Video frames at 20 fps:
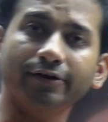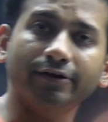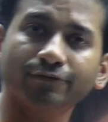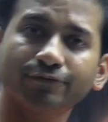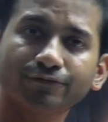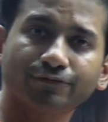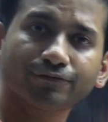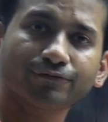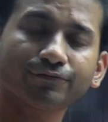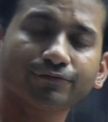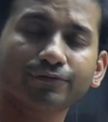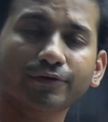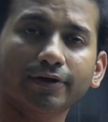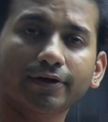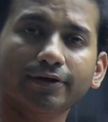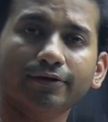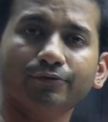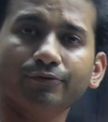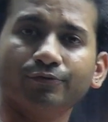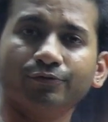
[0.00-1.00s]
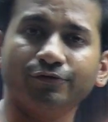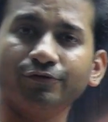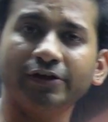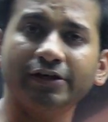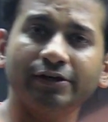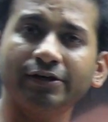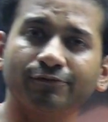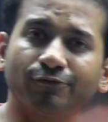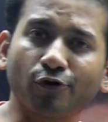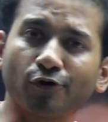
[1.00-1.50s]
if
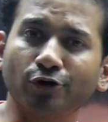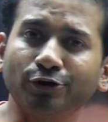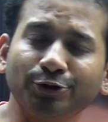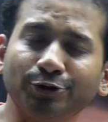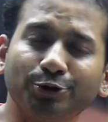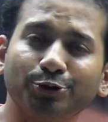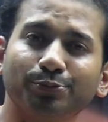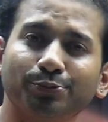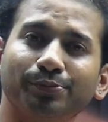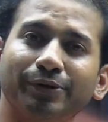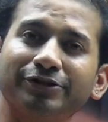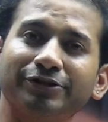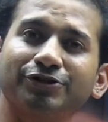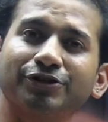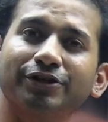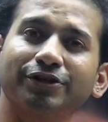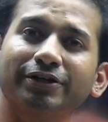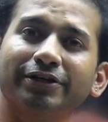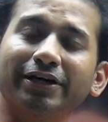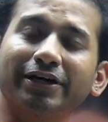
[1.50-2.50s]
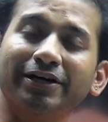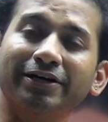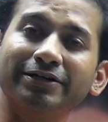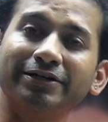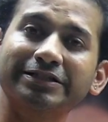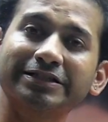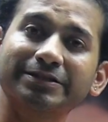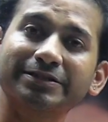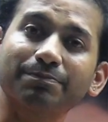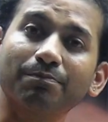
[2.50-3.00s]
we want to measure
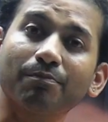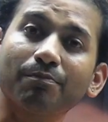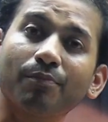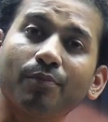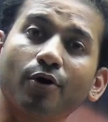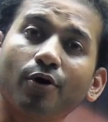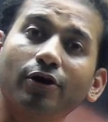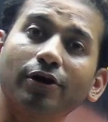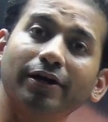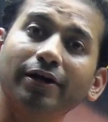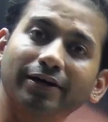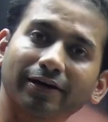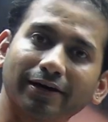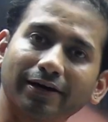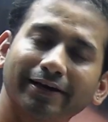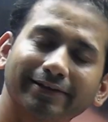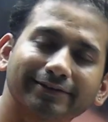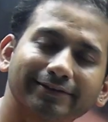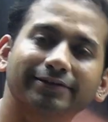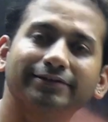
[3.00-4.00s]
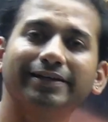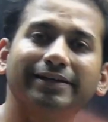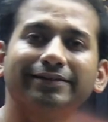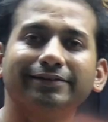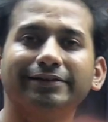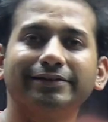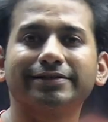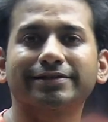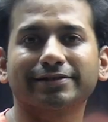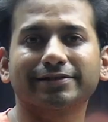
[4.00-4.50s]
a smaller length
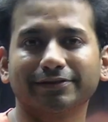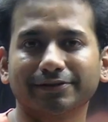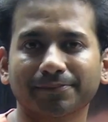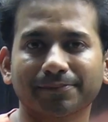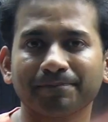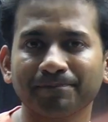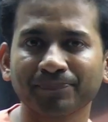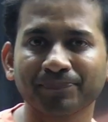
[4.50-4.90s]
than this, sir?